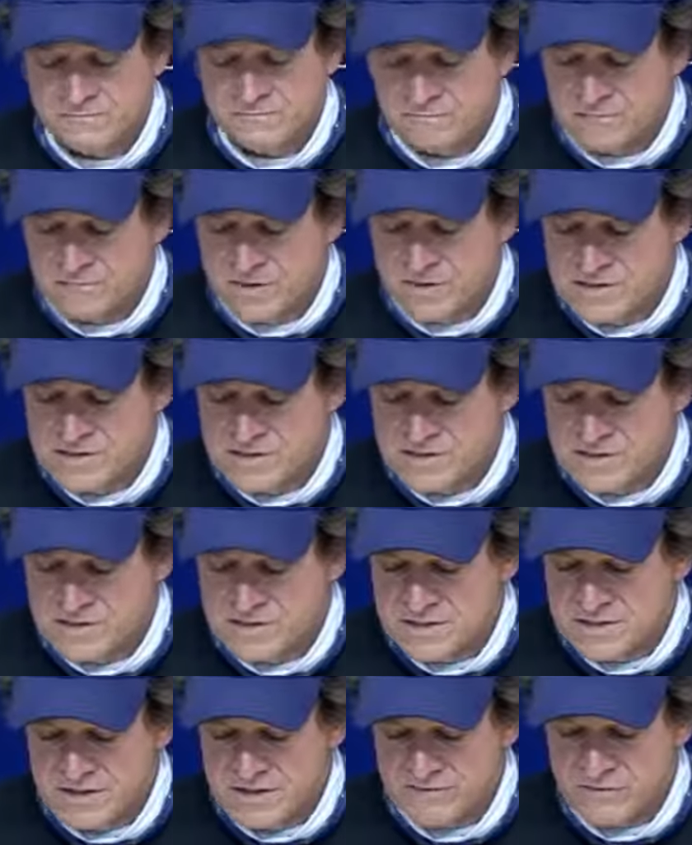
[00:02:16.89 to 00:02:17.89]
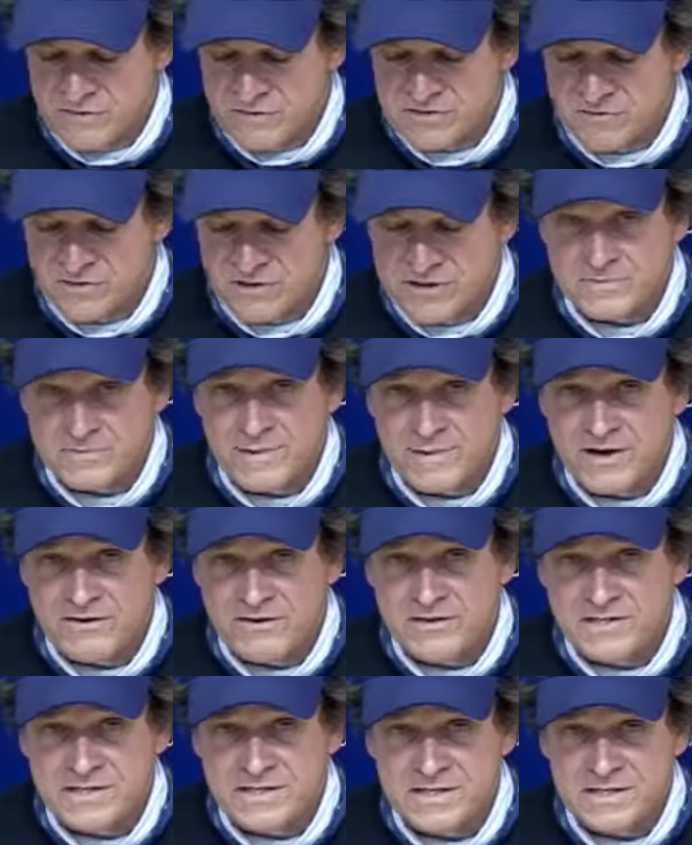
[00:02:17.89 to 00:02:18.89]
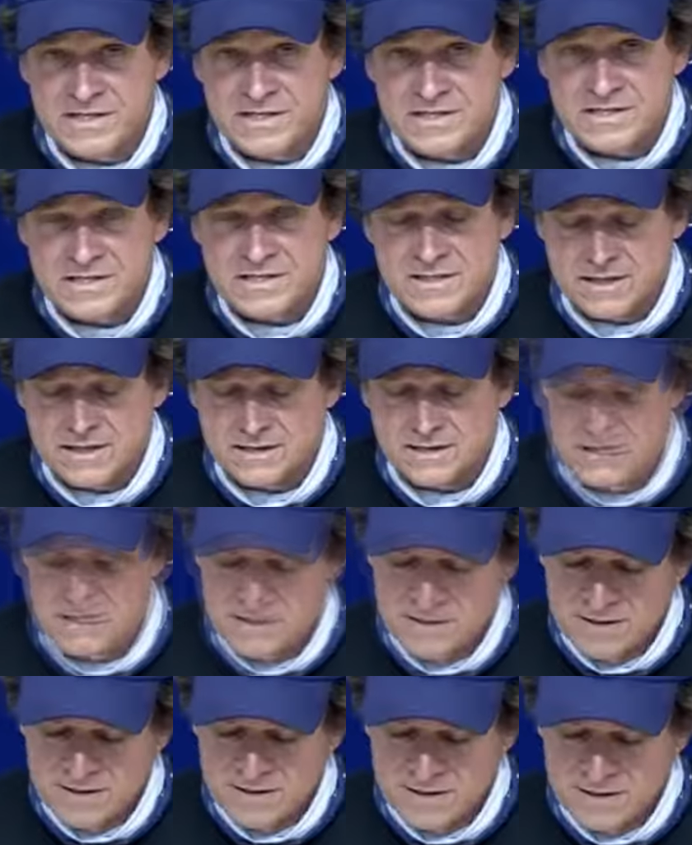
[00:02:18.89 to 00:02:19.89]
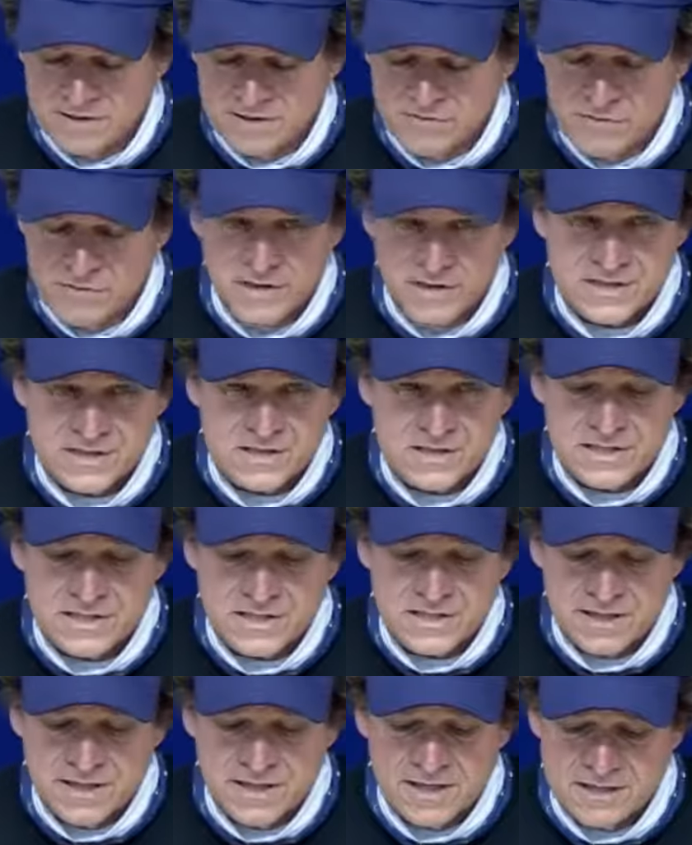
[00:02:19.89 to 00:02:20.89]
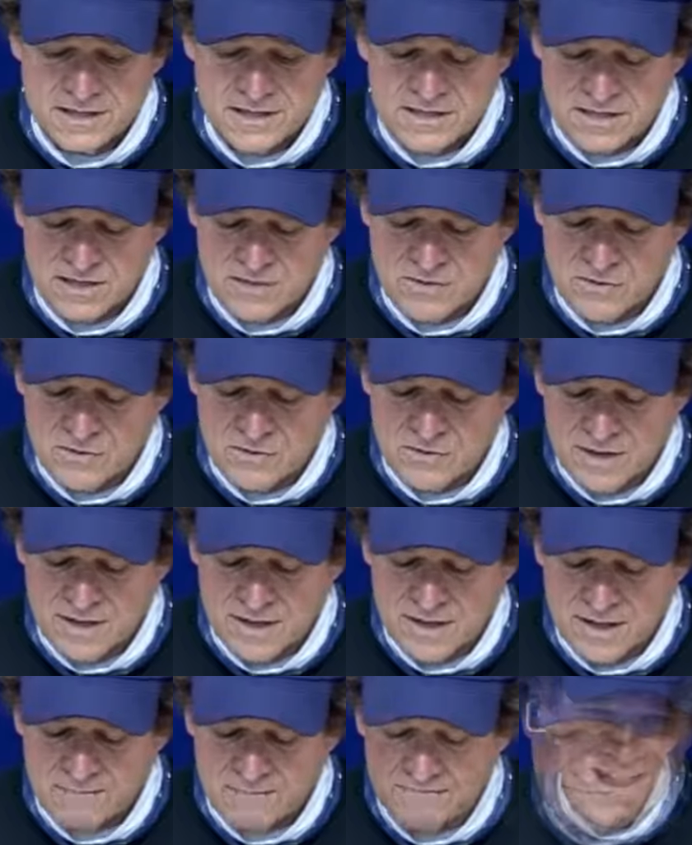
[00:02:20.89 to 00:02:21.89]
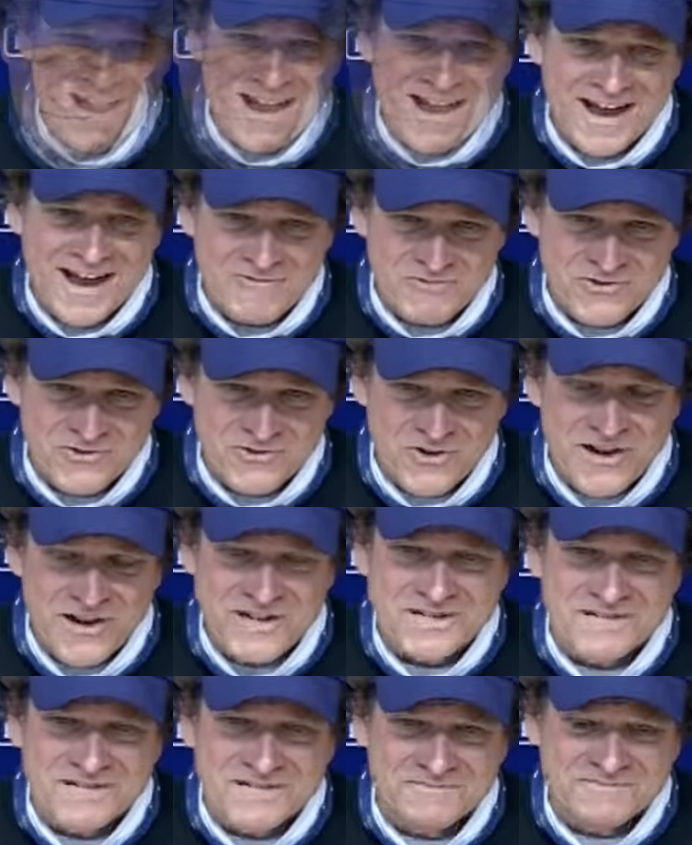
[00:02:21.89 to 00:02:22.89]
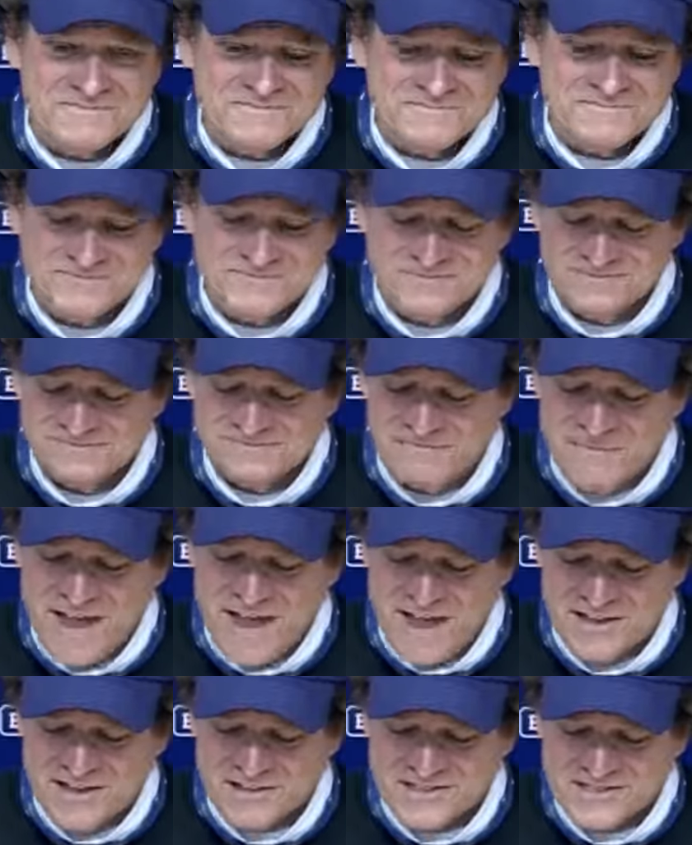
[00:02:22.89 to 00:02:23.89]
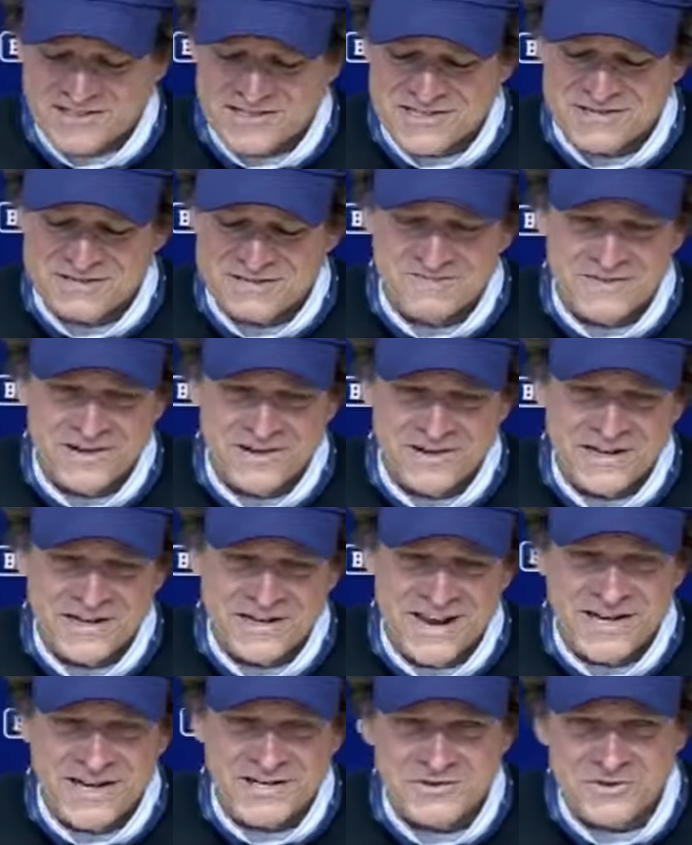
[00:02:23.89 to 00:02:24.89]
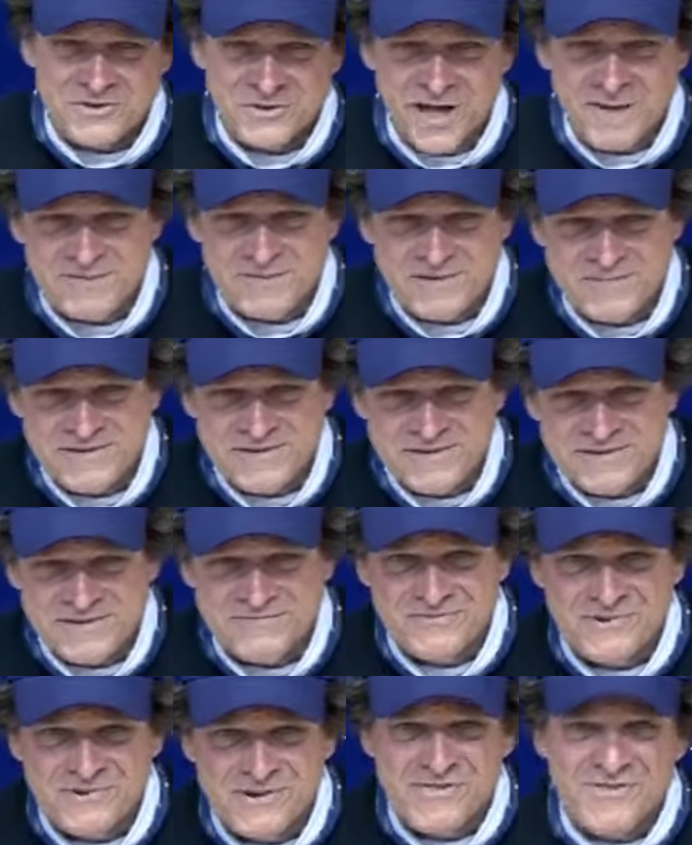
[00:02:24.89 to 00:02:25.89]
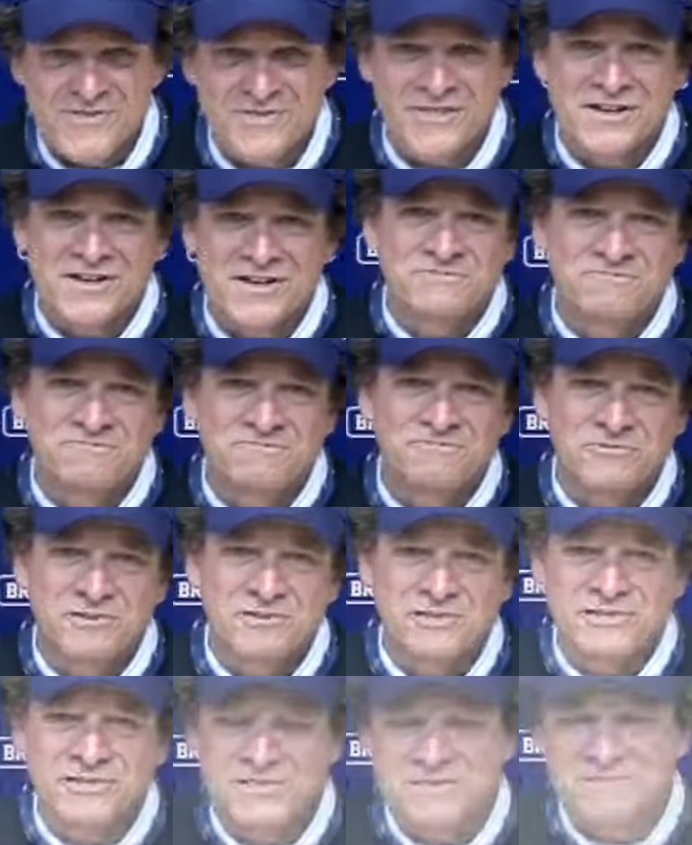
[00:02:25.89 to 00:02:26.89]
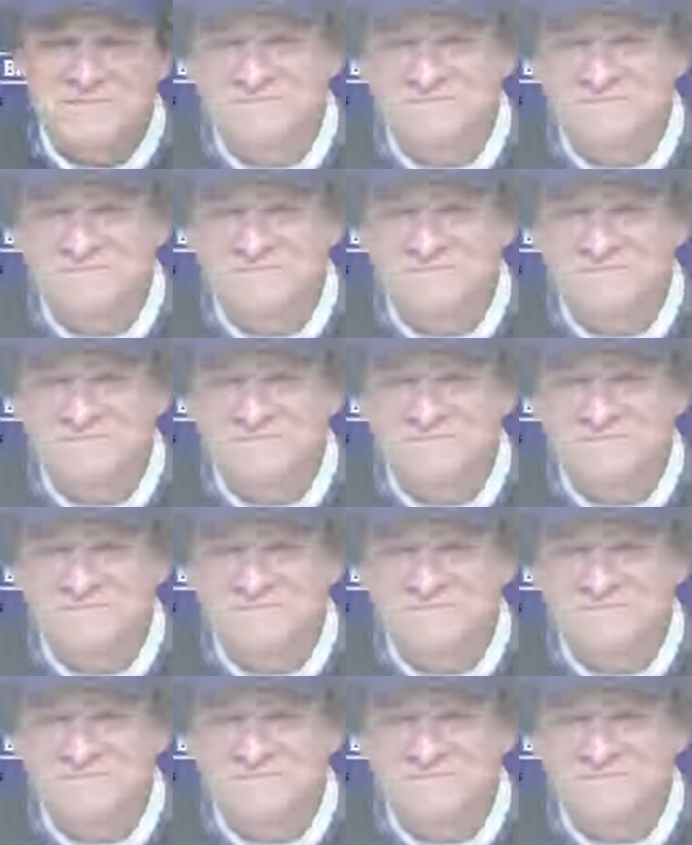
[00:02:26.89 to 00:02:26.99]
friends and i've lost friends parents in this uh, these few months and and so um, i'm trying to balance my natural optimism with uh, realism.